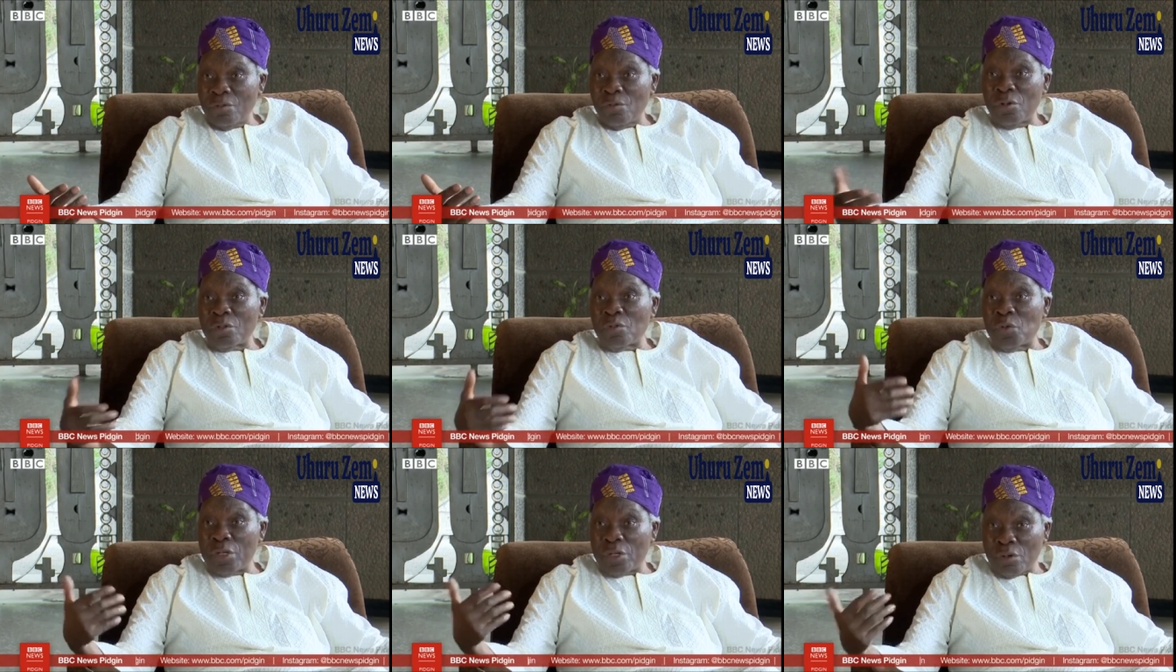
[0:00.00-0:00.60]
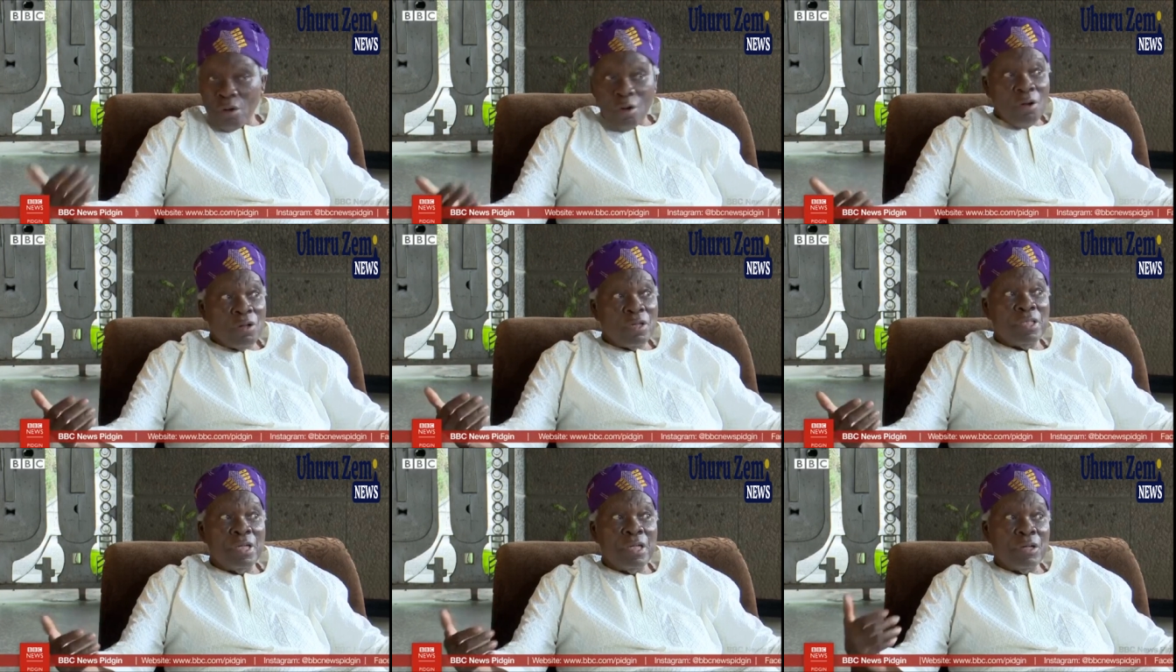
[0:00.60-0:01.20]
what we
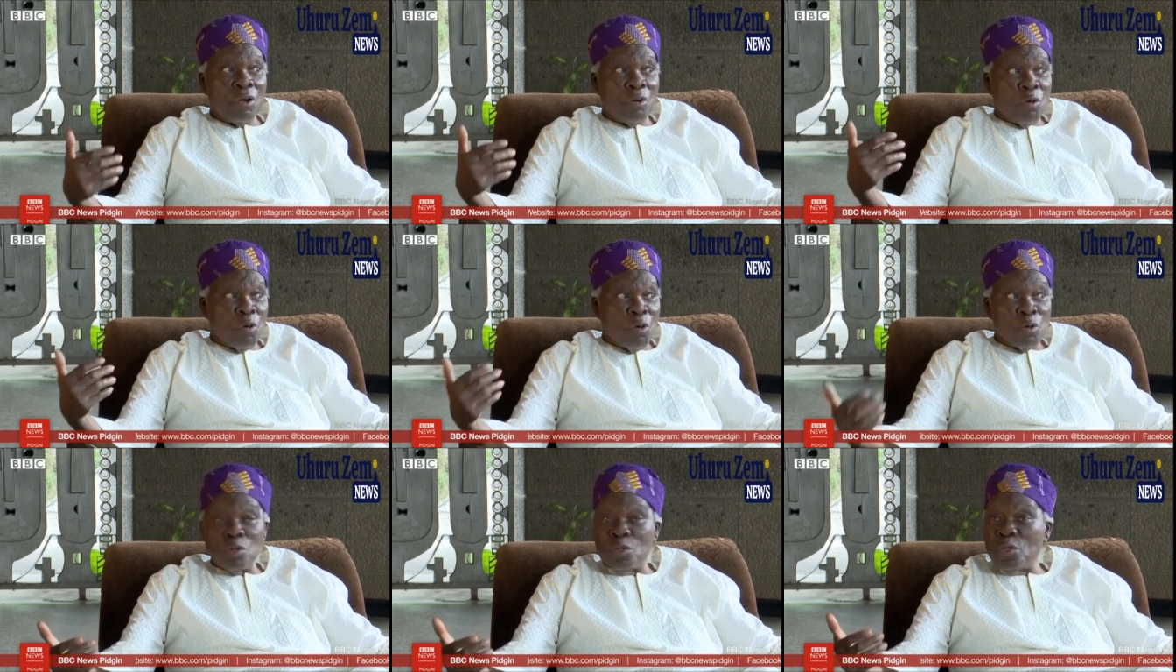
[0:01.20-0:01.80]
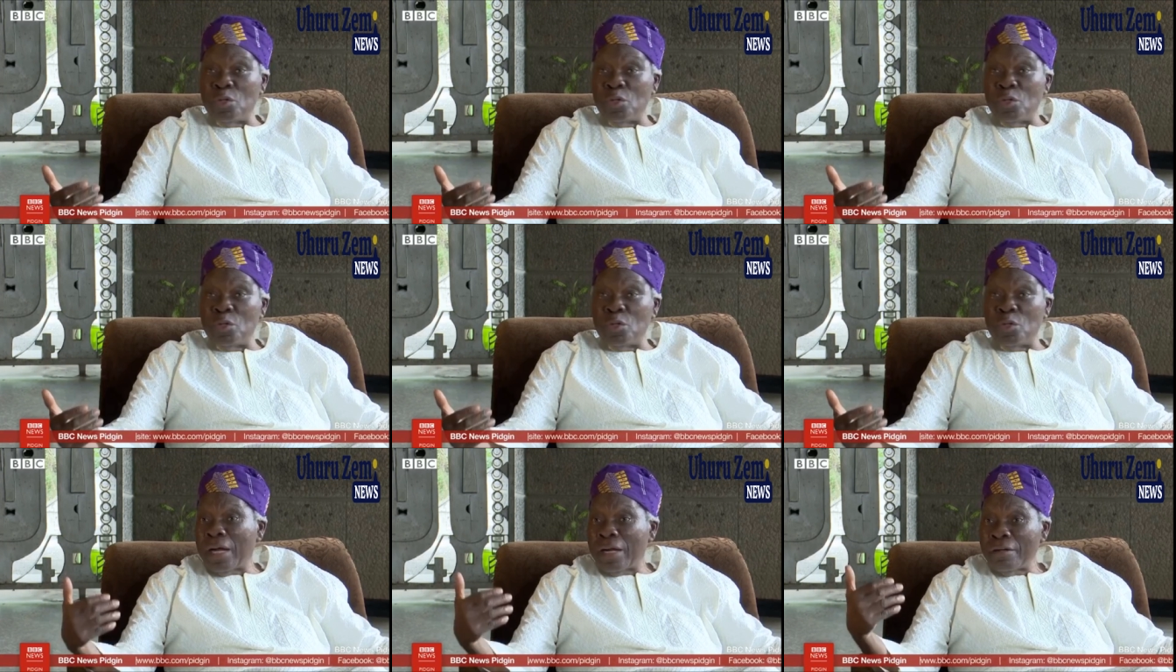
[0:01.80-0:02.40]
call the
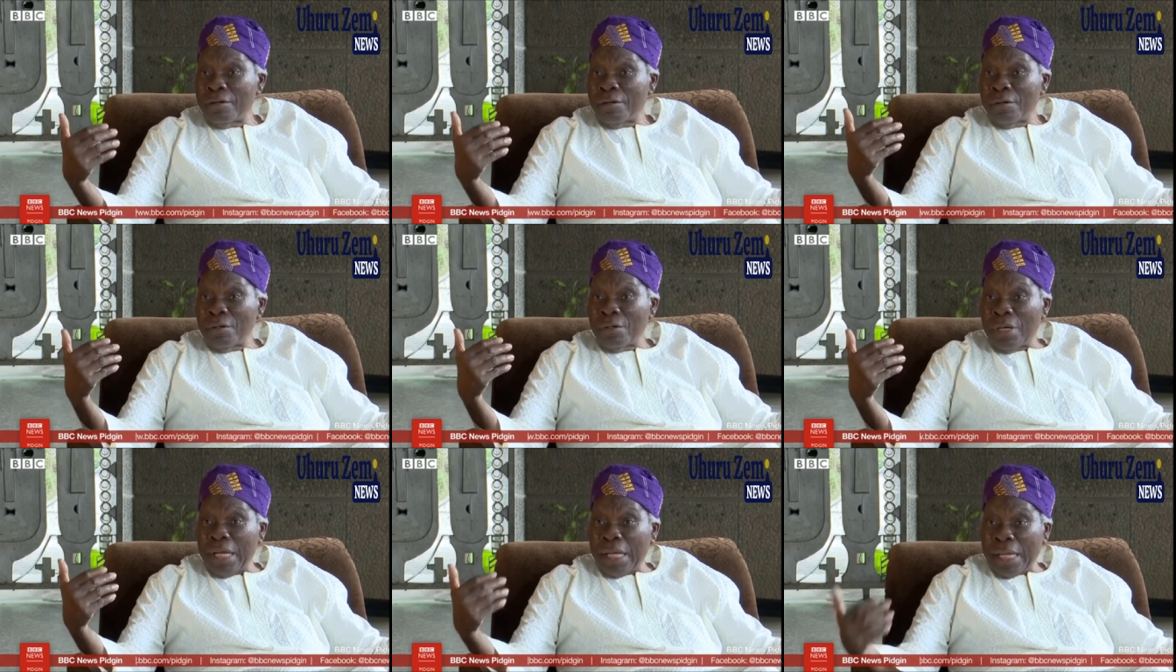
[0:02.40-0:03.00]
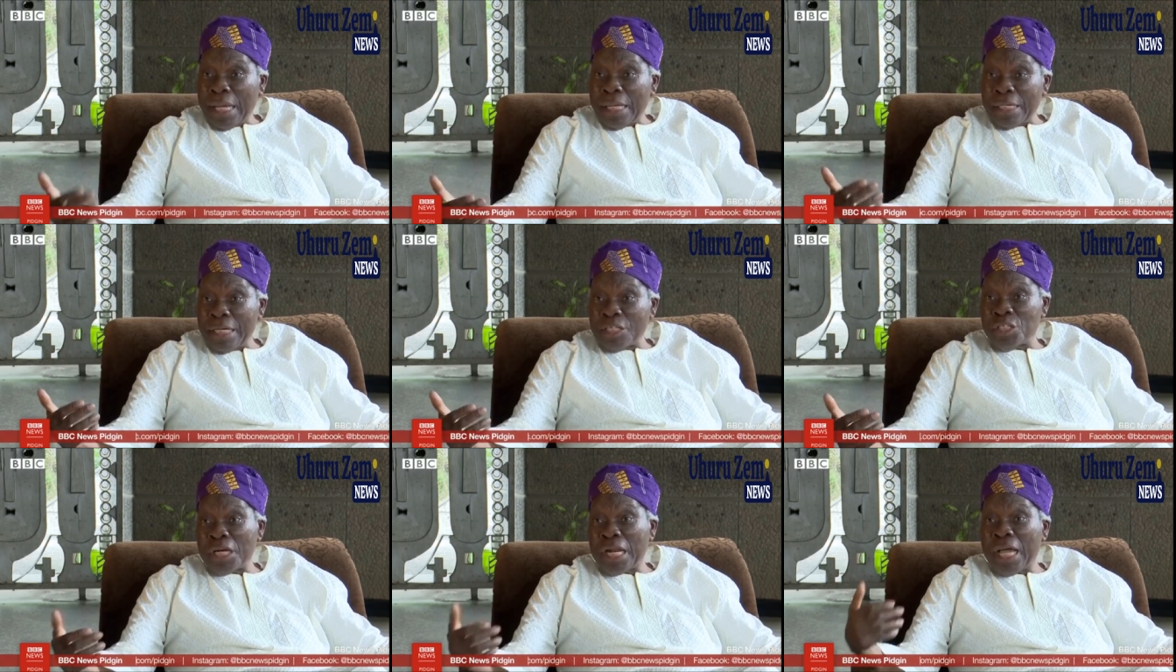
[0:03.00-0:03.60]
Odua, uh,
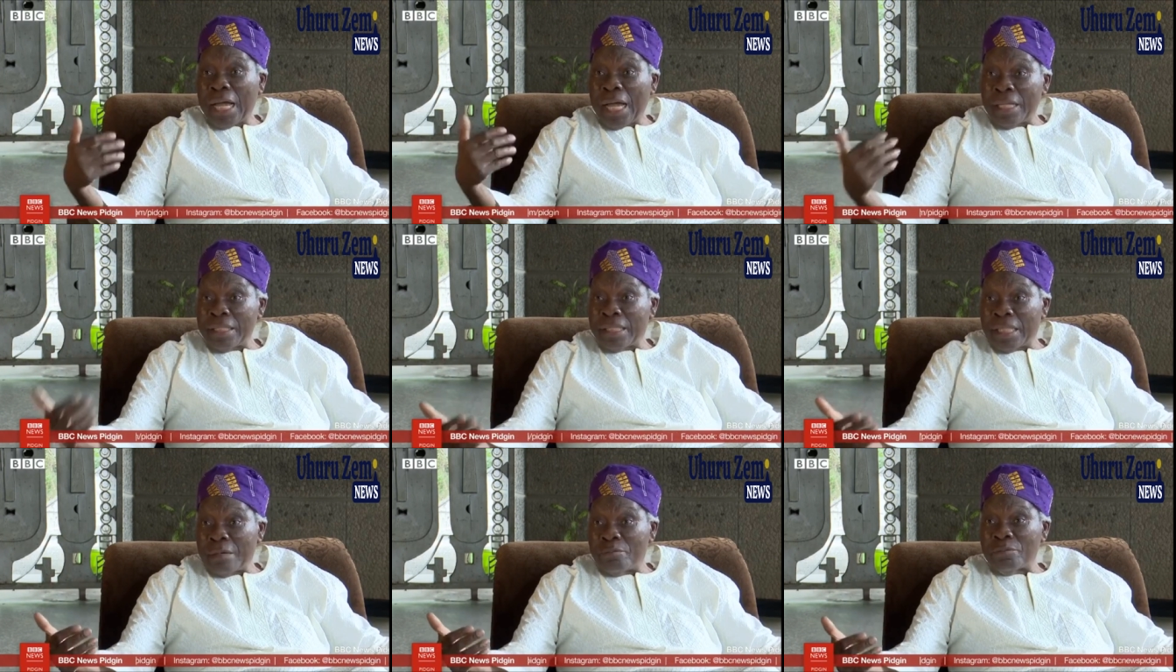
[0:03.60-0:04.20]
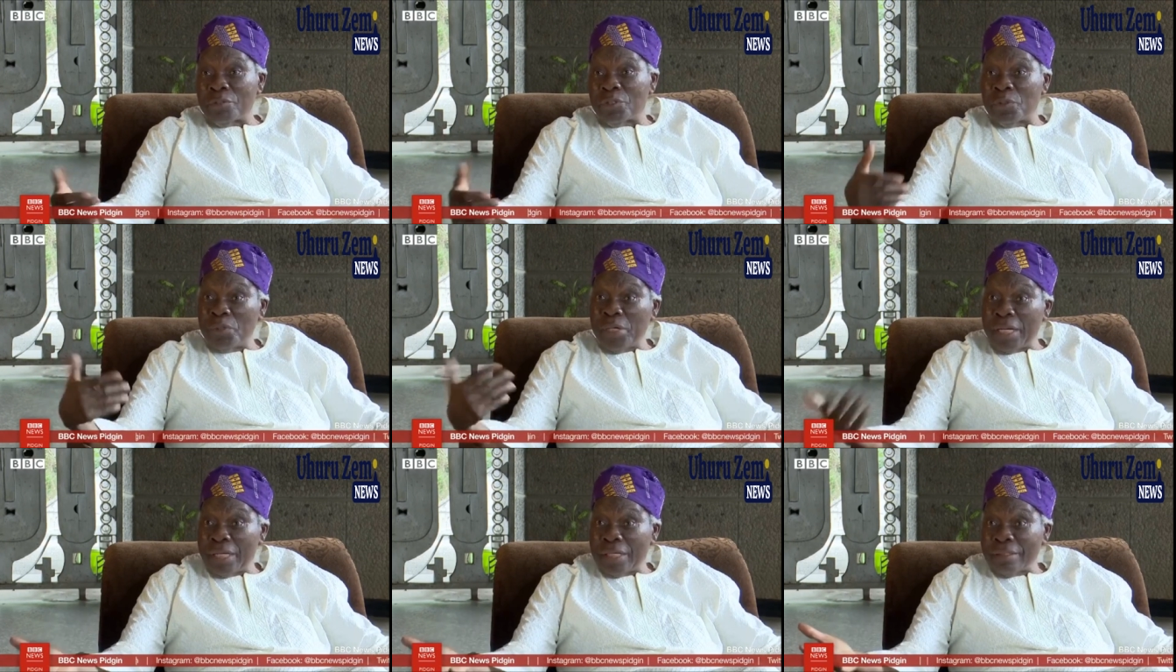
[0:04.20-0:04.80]
national anthem
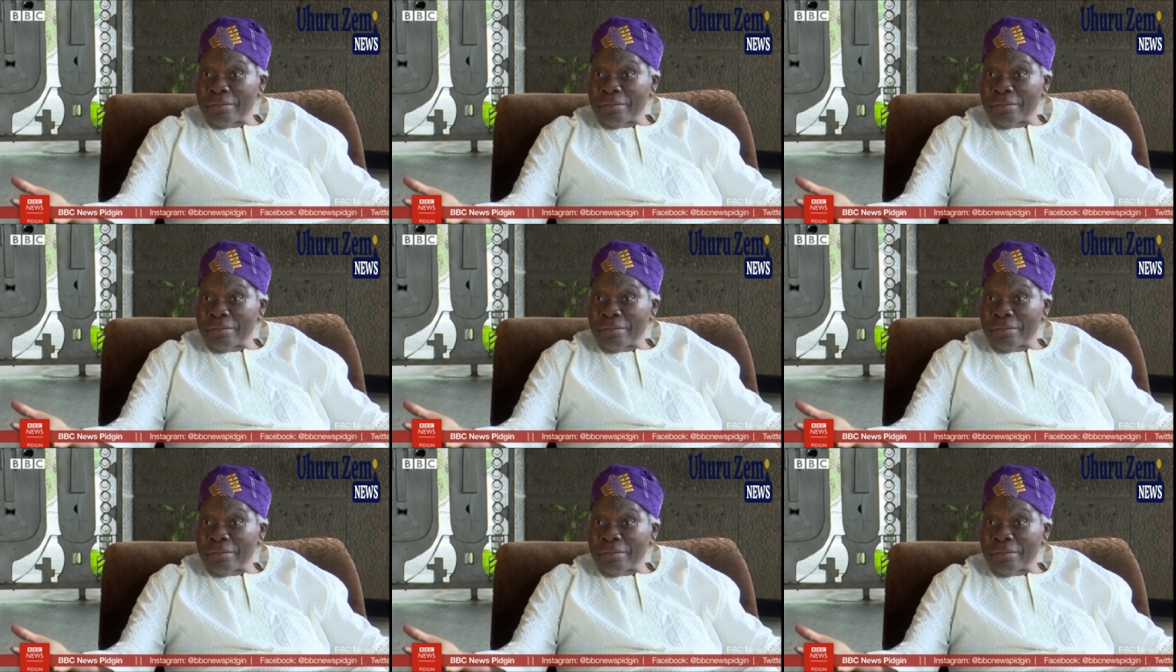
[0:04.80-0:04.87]
today.